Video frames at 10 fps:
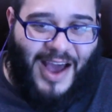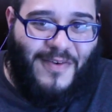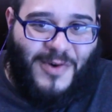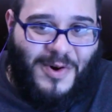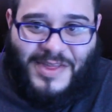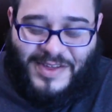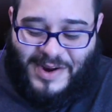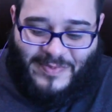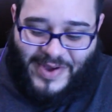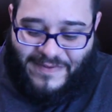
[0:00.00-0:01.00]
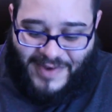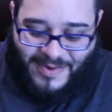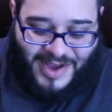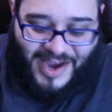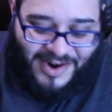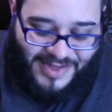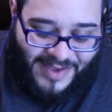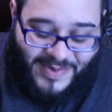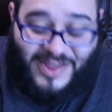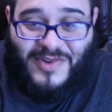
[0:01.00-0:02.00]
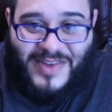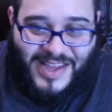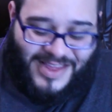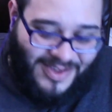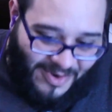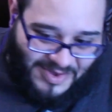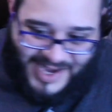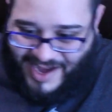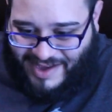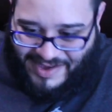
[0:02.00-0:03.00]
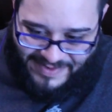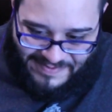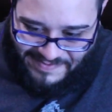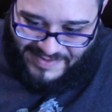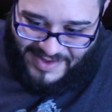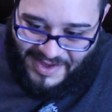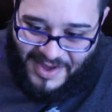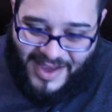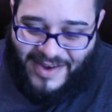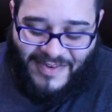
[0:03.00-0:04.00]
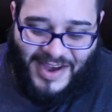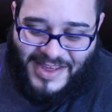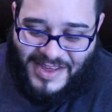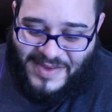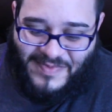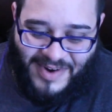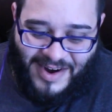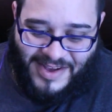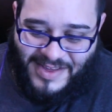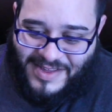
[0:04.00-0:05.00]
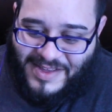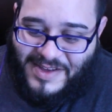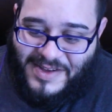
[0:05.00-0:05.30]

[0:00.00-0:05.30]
of course he's gonna pick a fight with Kaido. They've been doing that this whole time. Why are you surprised?